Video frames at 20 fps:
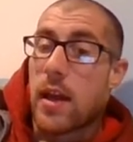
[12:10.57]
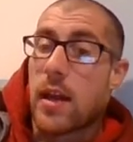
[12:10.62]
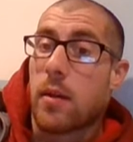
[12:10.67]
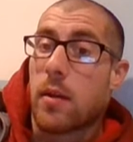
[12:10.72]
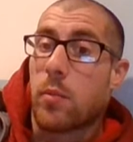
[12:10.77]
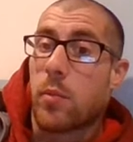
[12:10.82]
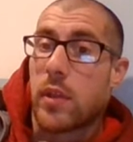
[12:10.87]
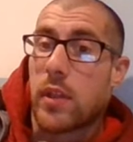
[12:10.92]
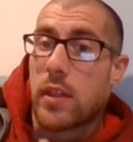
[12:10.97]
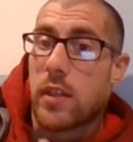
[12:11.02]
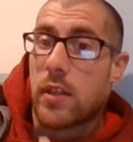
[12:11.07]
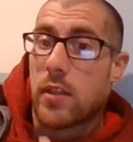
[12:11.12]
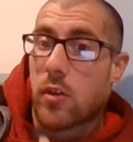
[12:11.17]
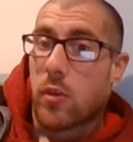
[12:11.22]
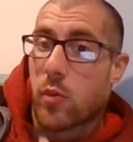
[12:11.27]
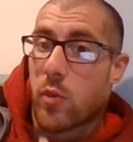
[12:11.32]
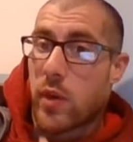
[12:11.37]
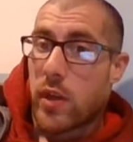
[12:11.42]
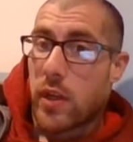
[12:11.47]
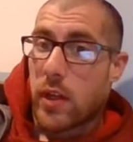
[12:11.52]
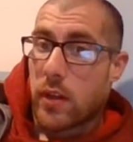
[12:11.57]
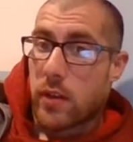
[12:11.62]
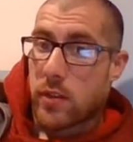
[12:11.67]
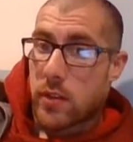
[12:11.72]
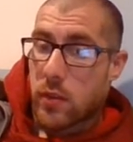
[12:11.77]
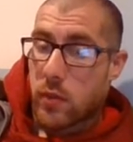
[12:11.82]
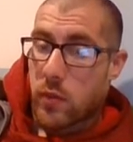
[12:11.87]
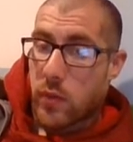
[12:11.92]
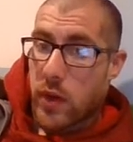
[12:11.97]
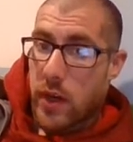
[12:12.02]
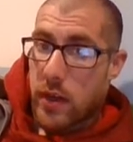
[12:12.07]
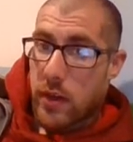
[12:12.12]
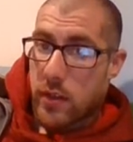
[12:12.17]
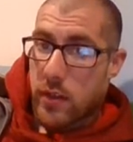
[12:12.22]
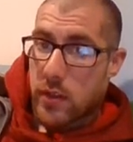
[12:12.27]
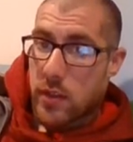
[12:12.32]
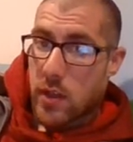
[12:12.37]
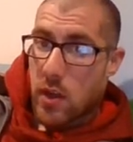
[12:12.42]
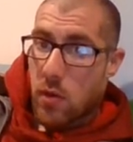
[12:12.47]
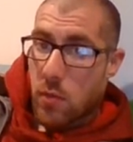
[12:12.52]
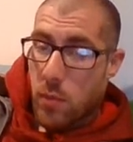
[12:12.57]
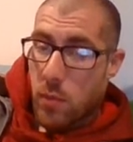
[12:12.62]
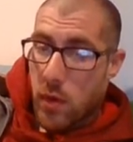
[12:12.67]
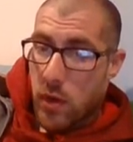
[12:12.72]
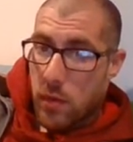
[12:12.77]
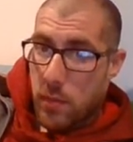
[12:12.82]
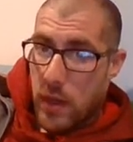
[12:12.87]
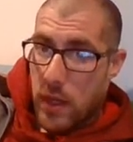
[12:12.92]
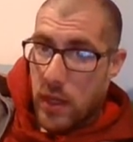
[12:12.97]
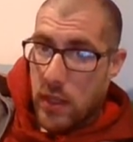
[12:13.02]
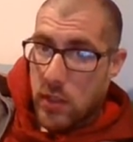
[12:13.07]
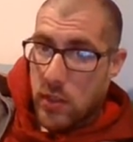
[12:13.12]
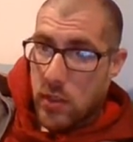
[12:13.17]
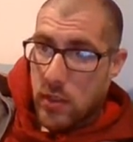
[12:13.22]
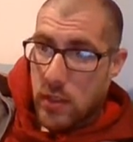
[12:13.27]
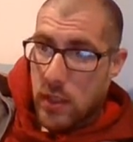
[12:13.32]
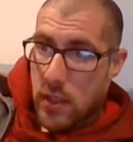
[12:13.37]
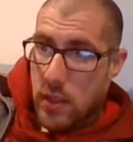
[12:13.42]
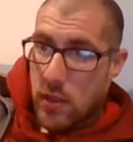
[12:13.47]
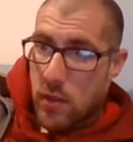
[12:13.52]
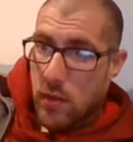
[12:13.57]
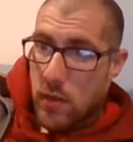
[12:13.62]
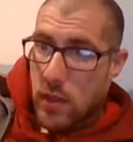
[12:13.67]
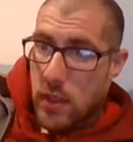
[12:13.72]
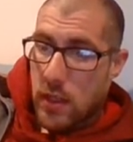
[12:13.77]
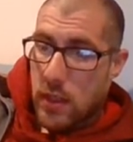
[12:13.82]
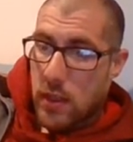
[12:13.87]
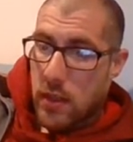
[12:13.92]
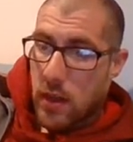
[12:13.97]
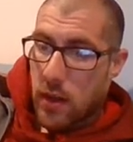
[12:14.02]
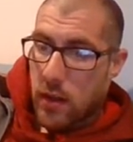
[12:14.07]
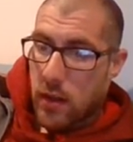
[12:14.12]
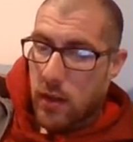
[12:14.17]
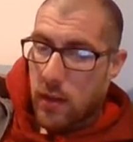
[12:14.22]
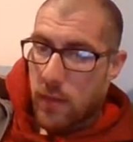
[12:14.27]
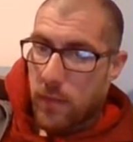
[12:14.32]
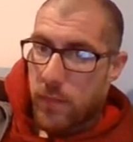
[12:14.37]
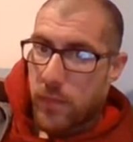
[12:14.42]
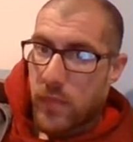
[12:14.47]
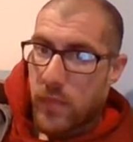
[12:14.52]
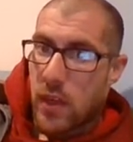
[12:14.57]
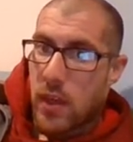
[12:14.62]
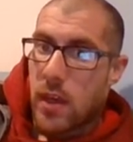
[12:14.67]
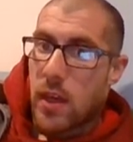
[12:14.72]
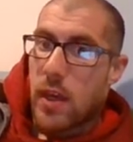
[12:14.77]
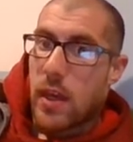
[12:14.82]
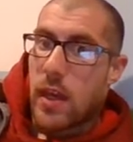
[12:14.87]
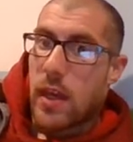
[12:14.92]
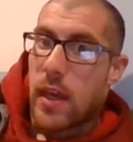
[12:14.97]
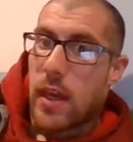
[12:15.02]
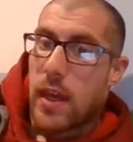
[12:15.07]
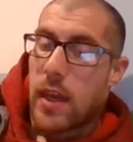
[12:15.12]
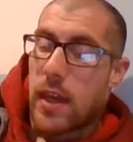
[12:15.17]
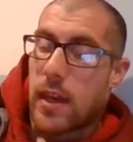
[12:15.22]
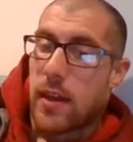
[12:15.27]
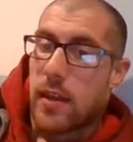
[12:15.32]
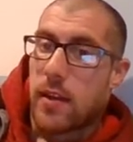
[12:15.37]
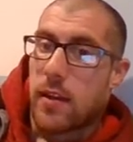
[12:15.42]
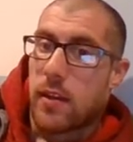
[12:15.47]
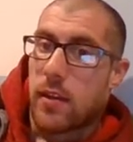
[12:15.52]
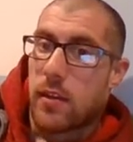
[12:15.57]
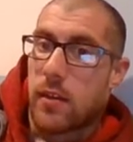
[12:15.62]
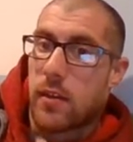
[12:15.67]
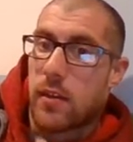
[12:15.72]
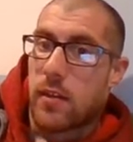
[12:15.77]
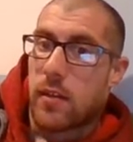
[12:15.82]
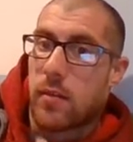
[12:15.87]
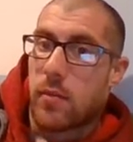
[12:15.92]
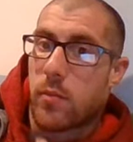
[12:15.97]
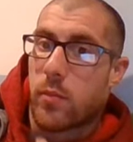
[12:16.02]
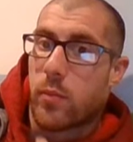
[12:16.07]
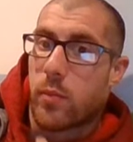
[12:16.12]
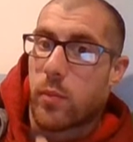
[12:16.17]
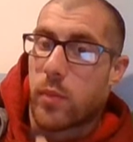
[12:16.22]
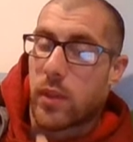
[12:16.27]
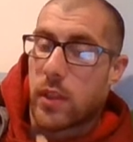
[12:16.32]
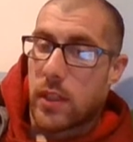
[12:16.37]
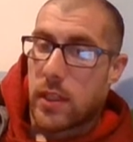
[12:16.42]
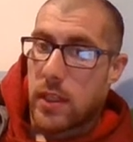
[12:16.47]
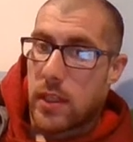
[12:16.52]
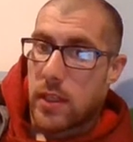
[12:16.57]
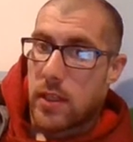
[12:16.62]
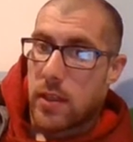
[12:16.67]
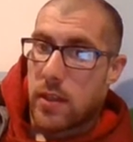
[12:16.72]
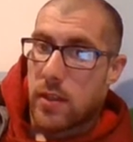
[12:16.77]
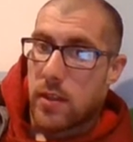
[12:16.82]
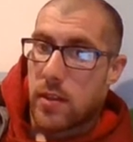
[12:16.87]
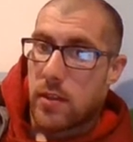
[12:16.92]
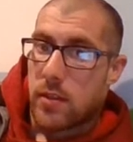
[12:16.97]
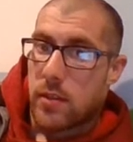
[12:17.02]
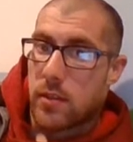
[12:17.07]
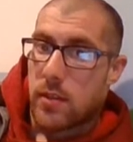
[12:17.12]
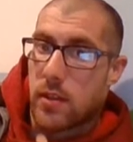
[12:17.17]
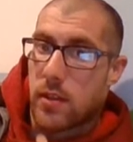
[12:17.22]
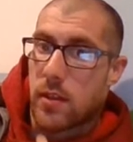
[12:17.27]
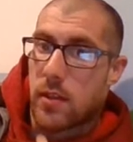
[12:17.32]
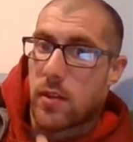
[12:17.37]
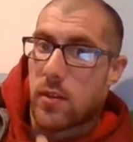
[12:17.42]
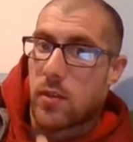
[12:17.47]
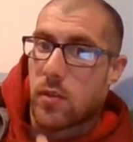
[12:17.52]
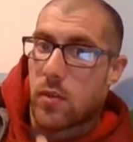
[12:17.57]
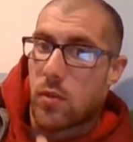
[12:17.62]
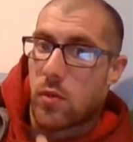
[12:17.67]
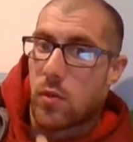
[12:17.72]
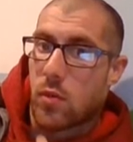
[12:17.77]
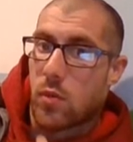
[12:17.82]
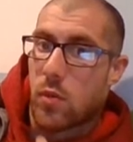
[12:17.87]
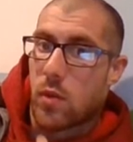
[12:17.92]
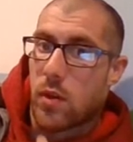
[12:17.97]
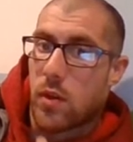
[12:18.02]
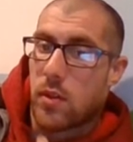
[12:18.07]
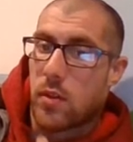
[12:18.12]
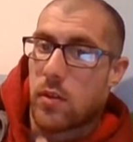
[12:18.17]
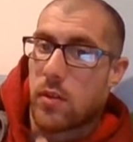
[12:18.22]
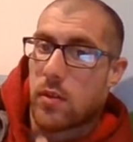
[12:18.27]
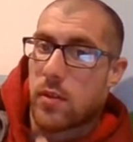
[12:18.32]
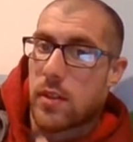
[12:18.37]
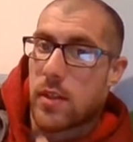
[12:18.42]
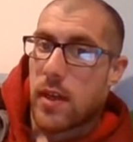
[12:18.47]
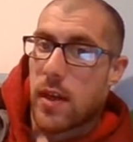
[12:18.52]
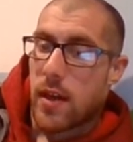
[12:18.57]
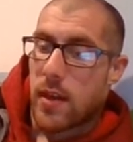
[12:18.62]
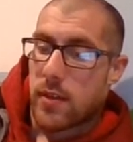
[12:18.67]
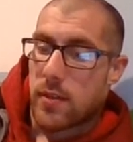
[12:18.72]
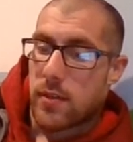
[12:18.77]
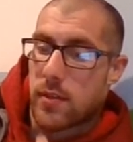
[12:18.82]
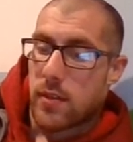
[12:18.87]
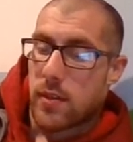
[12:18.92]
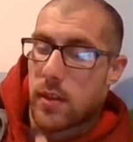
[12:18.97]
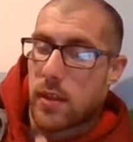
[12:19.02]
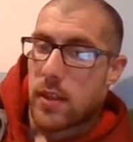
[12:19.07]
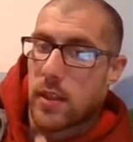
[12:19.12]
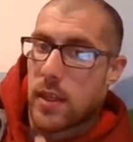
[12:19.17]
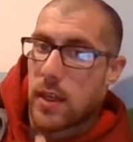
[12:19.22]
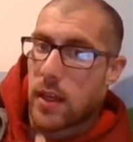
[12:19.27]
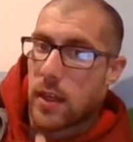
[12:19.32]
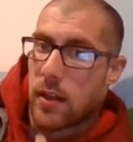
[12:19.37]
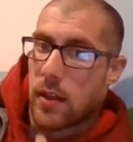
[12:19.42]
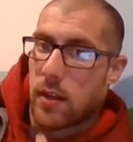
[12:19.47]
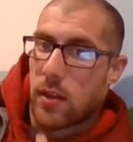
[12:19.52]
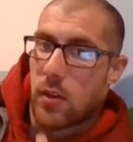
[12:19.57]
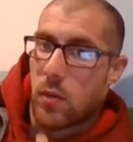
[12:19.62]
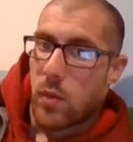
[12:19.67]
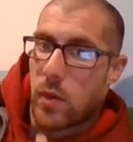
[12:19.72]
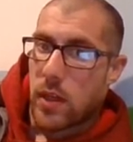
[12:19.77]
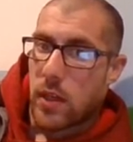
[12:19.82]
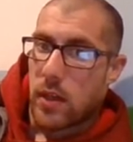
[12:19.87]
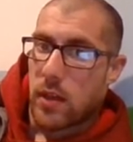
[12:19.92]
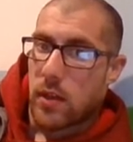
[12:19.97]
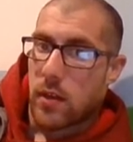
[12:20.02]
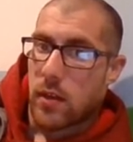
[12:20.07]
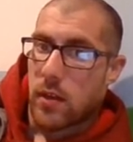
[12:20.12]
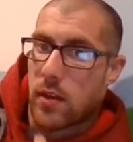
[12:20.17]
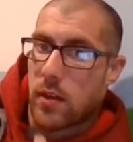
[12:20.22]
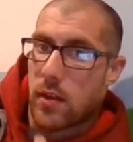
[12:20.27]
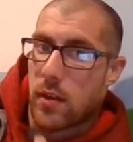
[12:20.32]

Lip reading: Complete your readers and writers notebook pages that you need done. And please do your test at the end of the week.